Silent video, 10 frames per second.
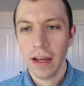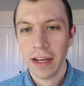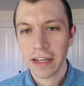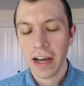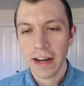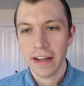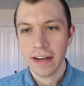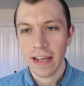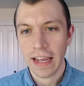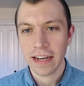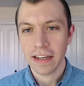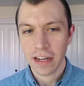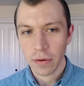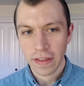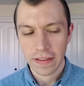Got it. And you
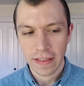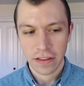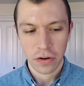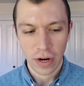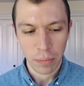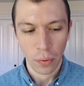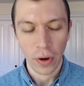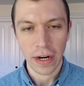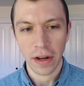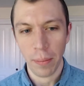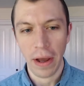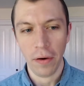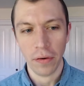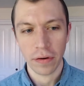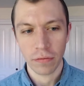know, I think that's a great point
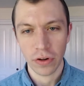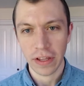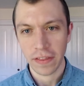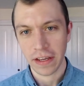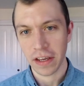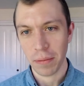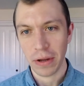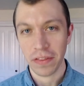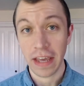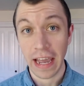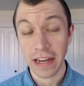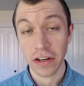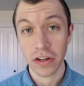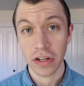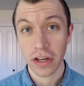about really thinking about the
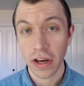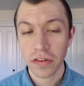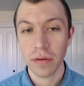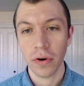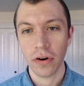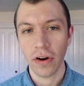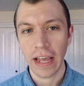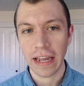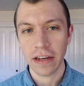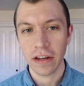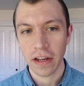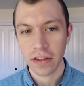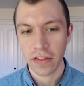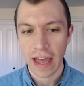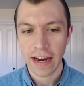end customer. And
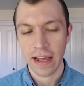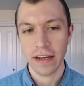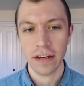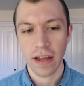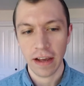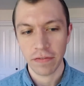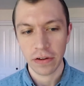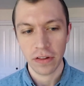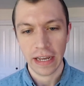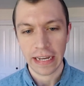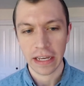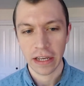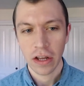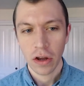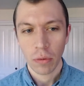to that end, I feel like
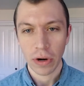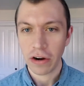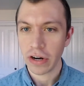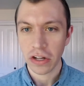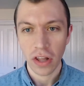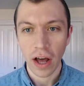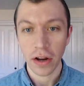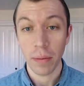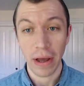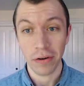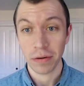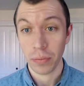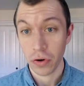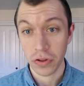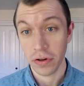we're hearing a lot about
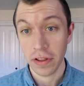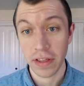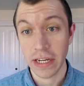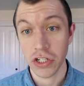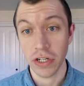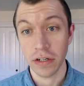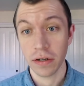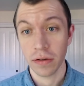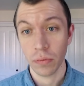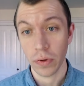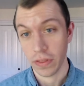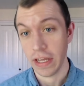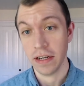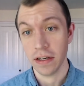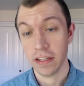personalization
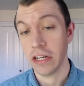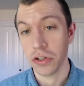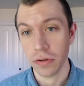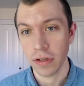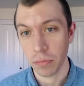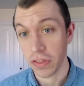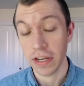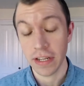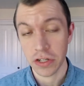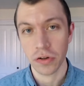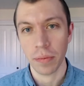within digital and within digital